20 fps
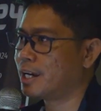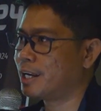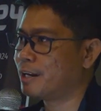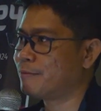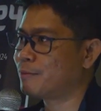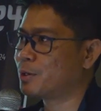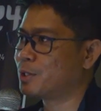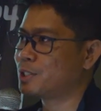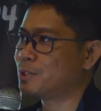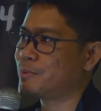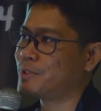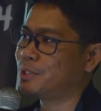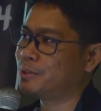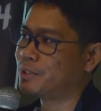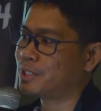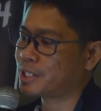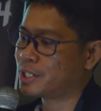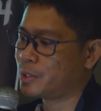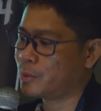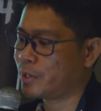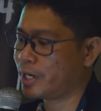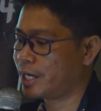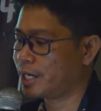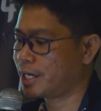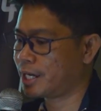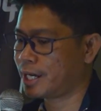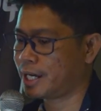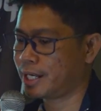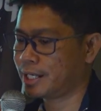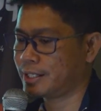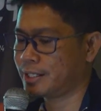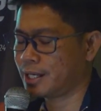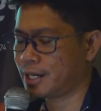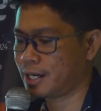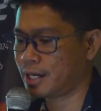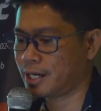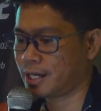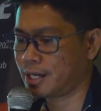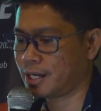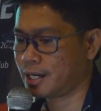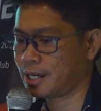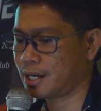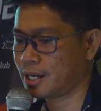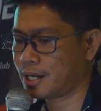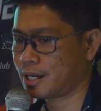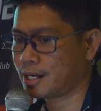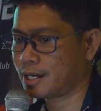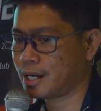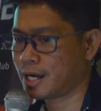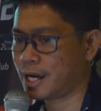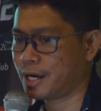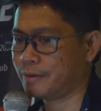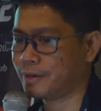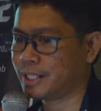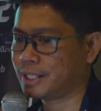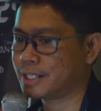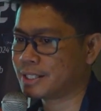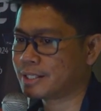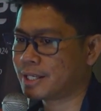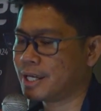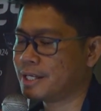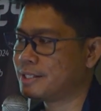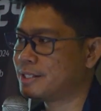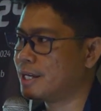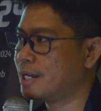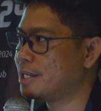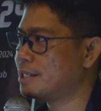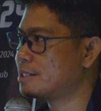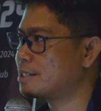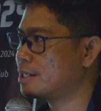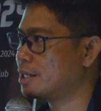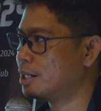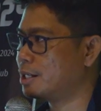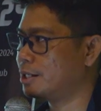And of course, we do the QA, and I write test cases,